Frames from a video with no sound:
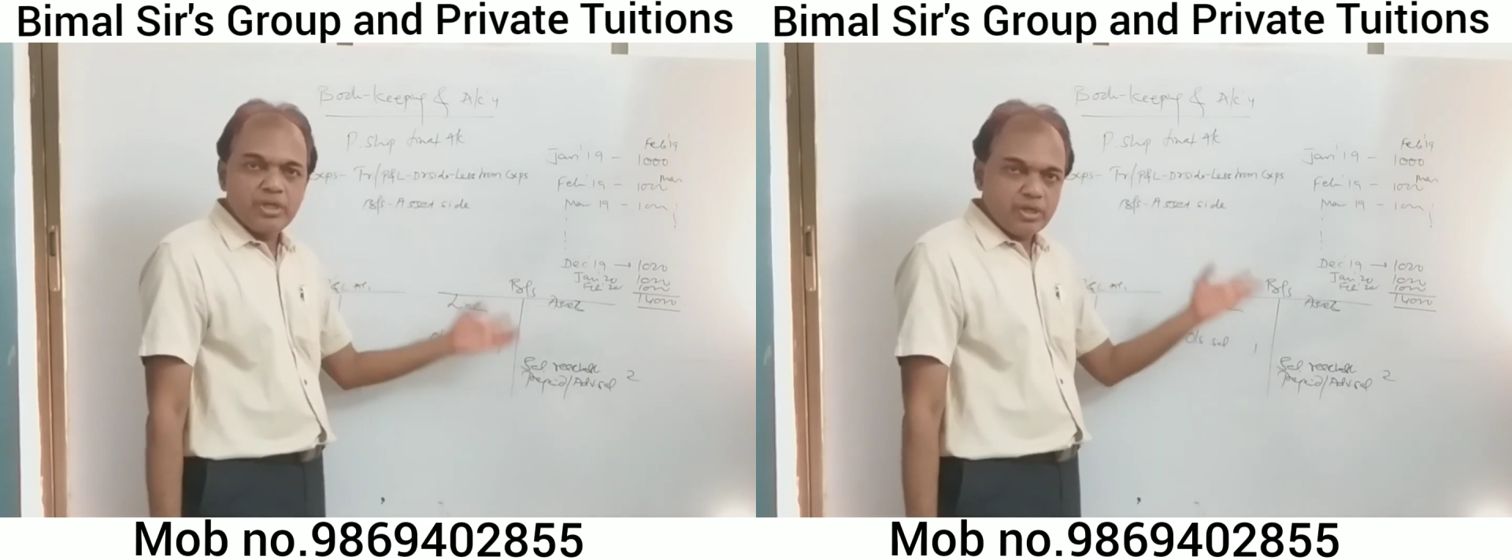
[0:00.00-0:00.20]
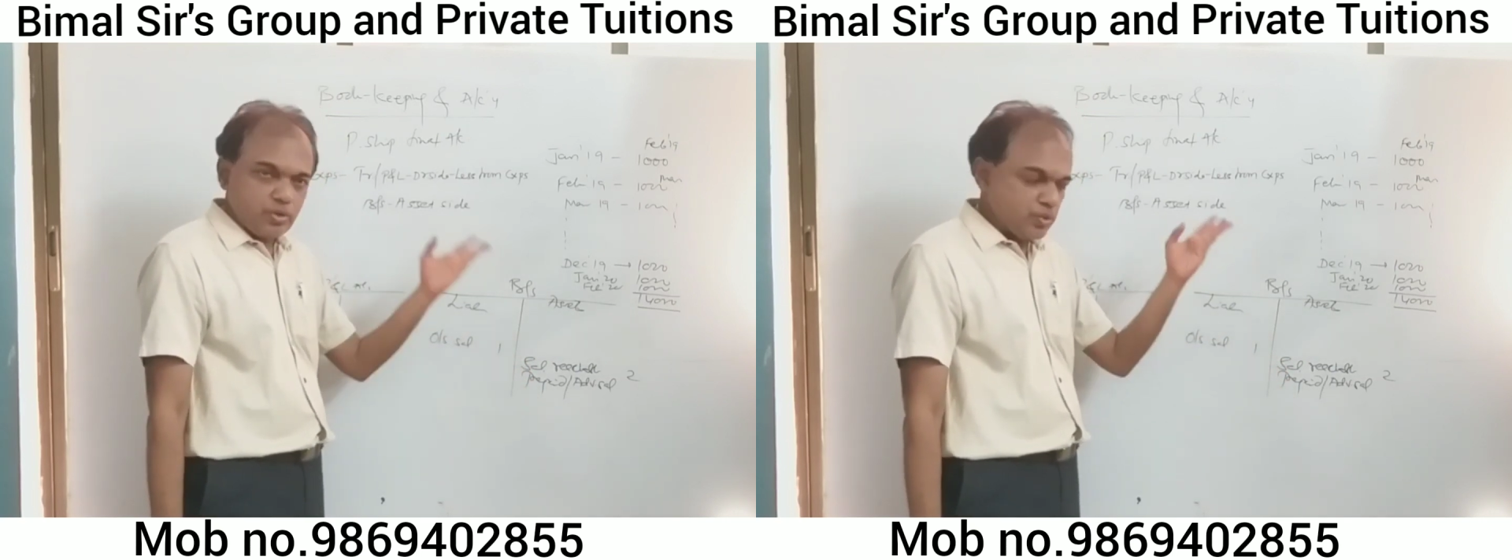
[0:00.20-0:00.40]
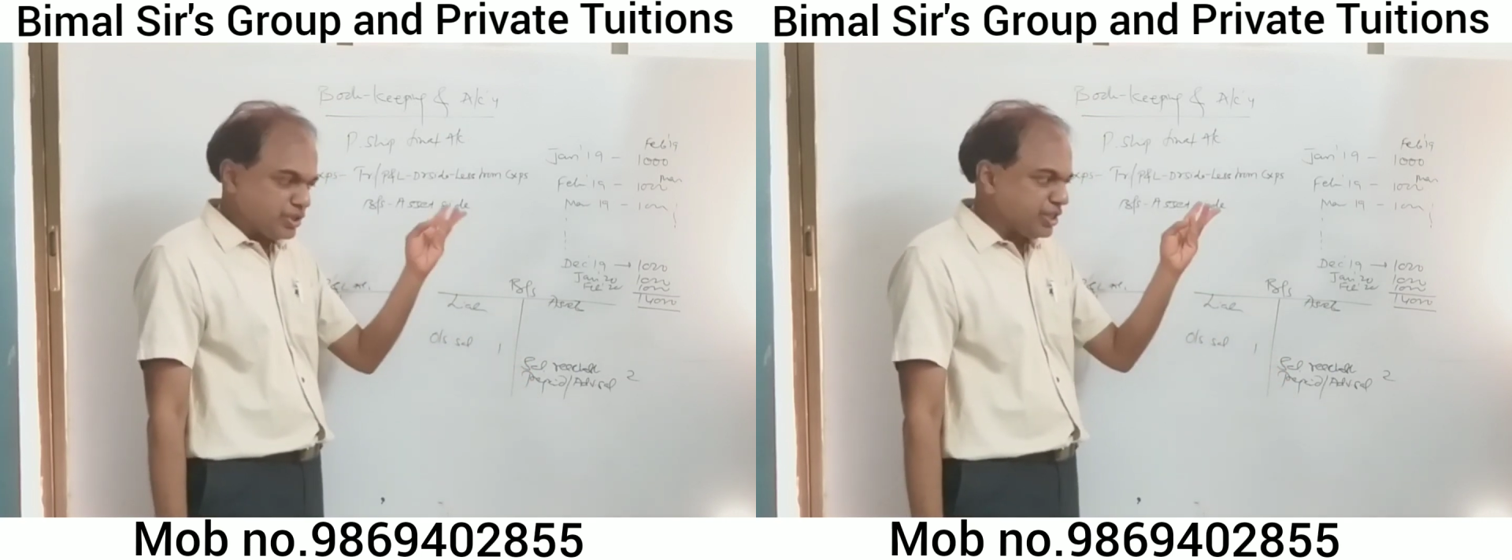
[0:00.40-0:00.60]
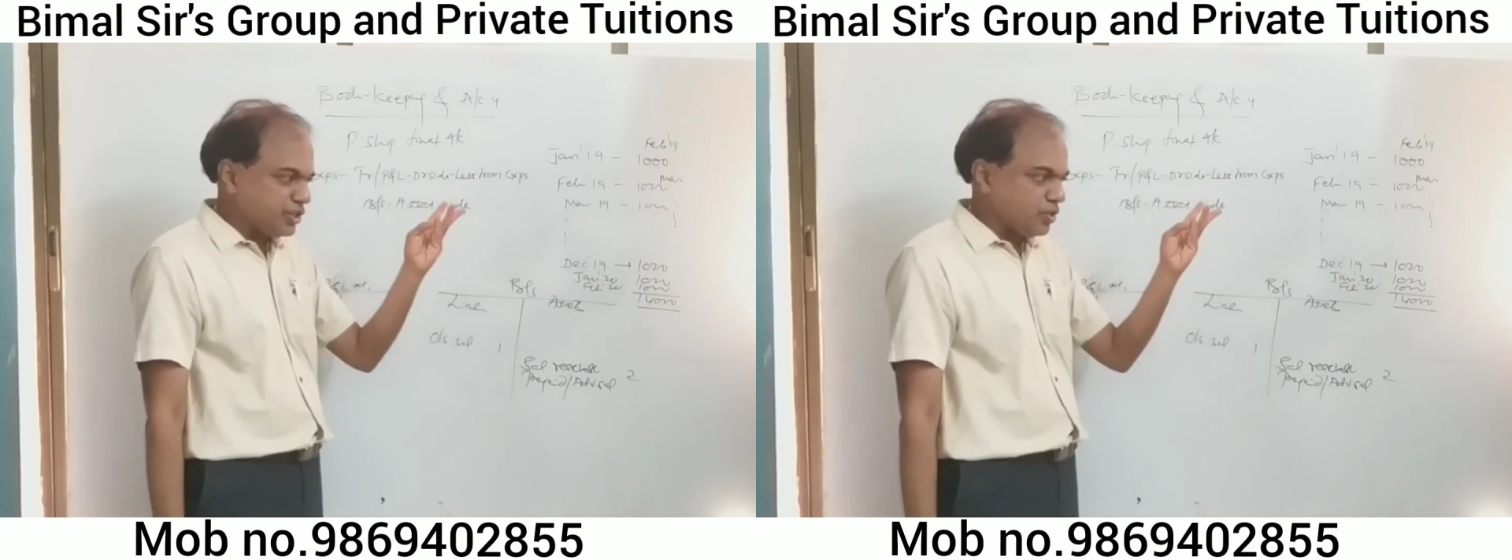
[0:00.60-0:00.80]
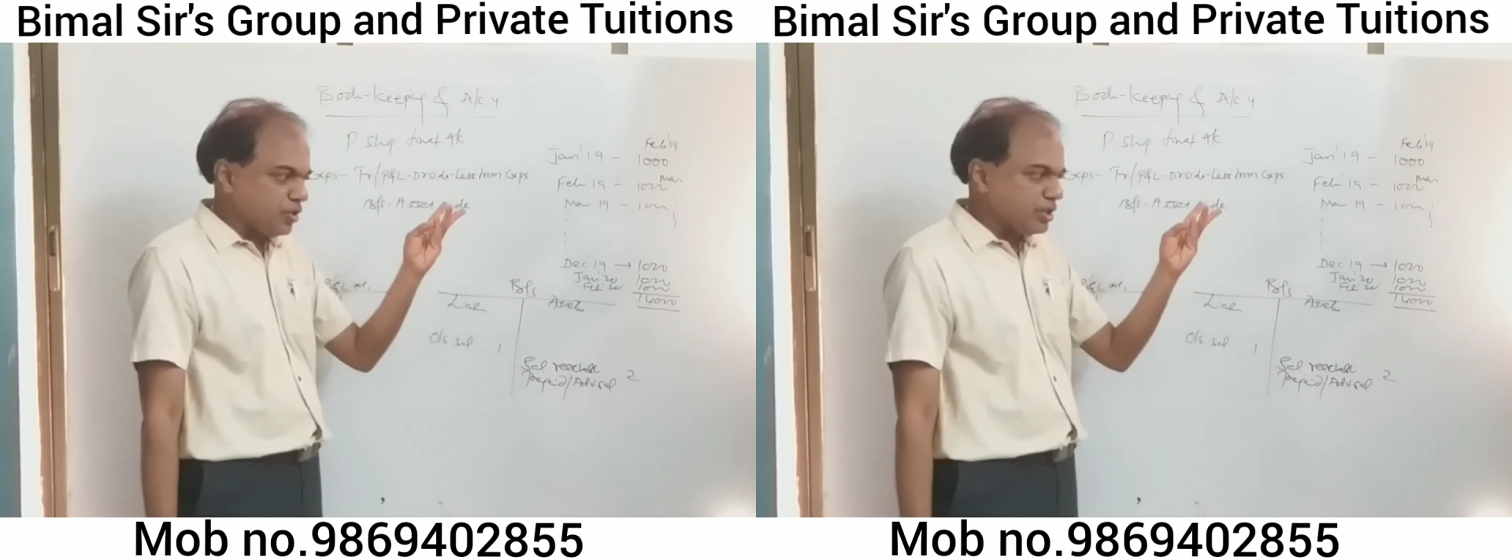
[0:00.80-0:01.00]
Closing
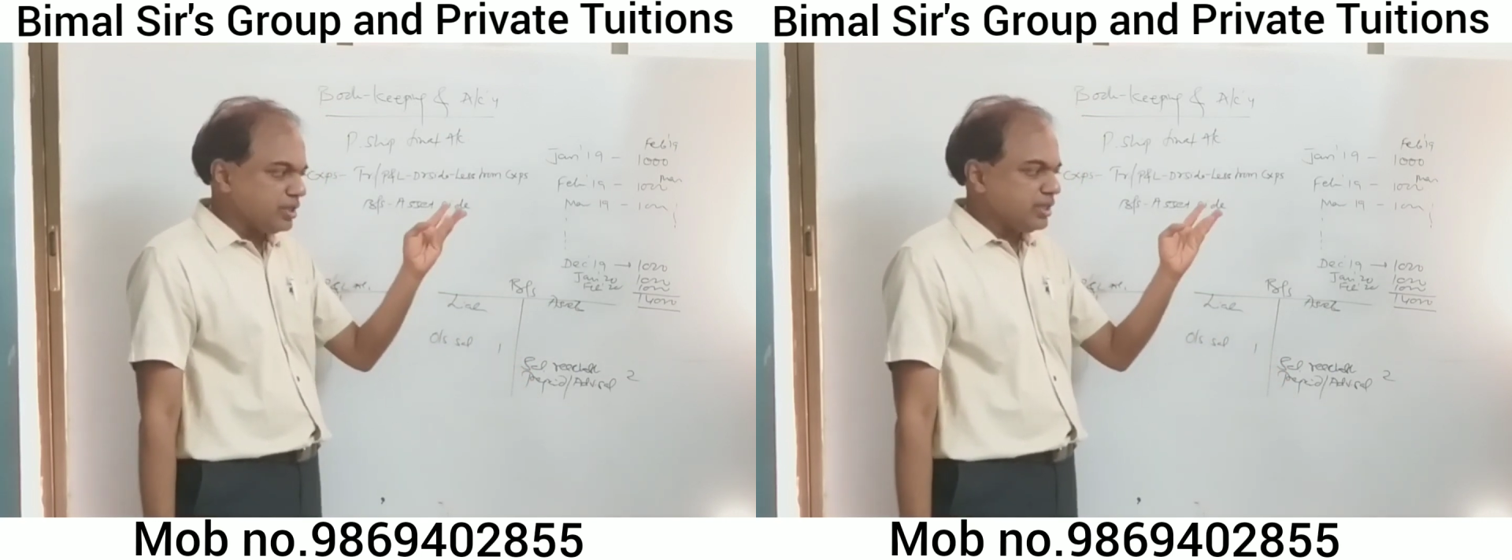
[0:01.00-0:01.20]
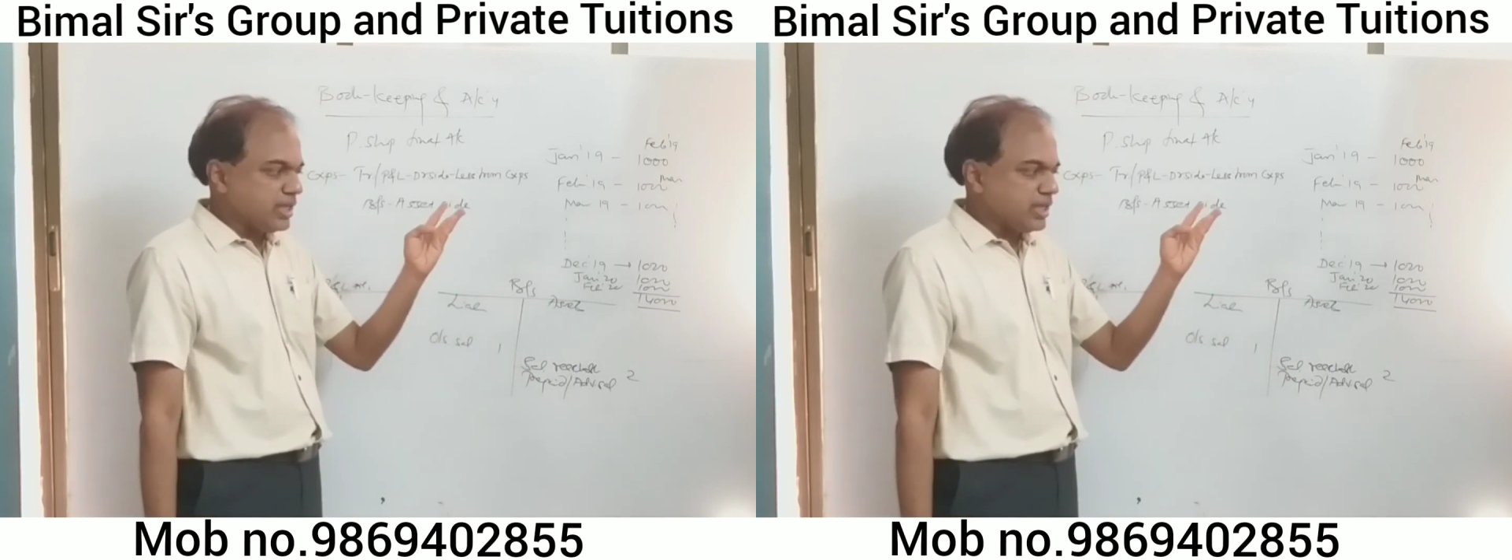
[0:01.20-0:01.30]
stock,